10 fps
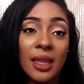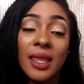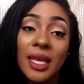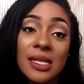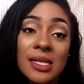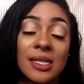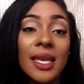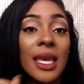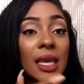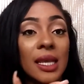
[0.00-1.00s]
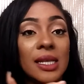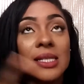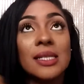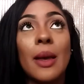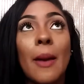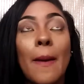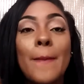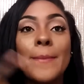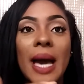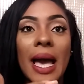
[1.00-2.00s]
This is
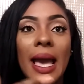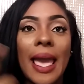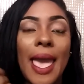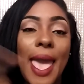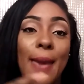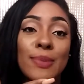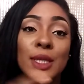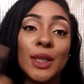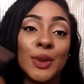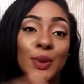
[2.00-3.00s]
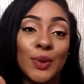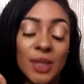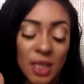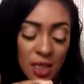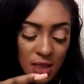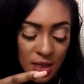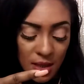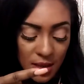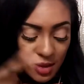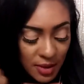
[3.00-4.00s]
my absolute
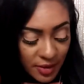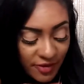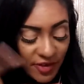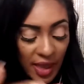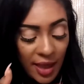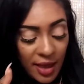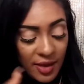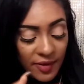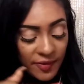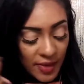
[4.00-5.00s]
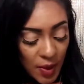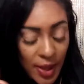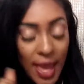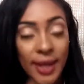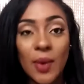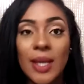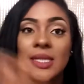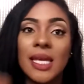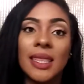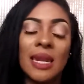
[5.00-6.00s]
fave. Okay, I know I
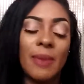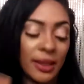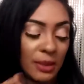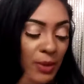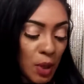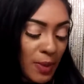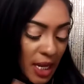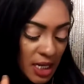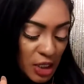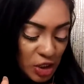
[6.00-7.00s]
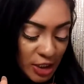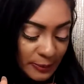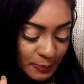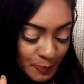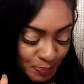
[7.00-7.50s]
said that about the Milk of Magnesia.